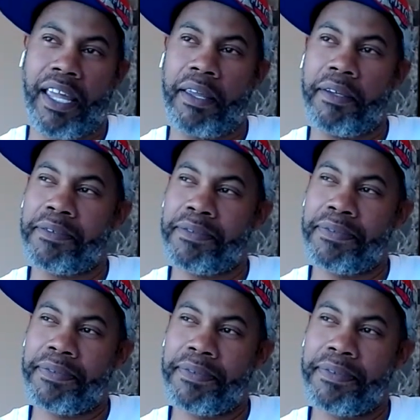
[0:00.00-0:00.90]

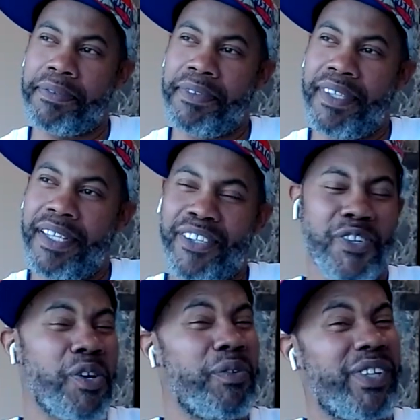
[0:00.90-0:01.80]
Like,
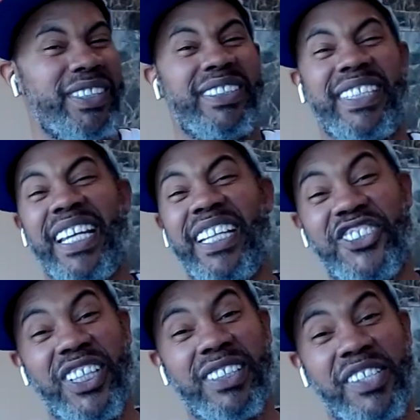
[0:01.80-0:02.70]
you don't want to say
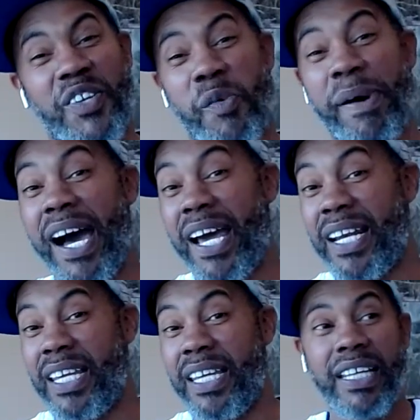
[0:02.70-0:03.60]
shit to
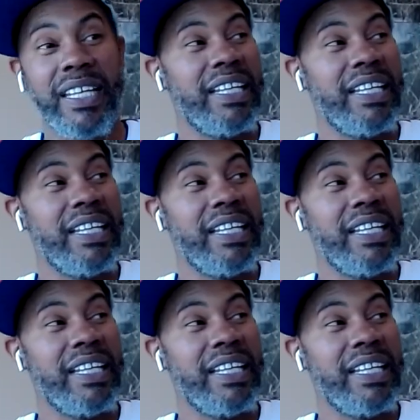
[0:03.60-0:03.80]
nobody.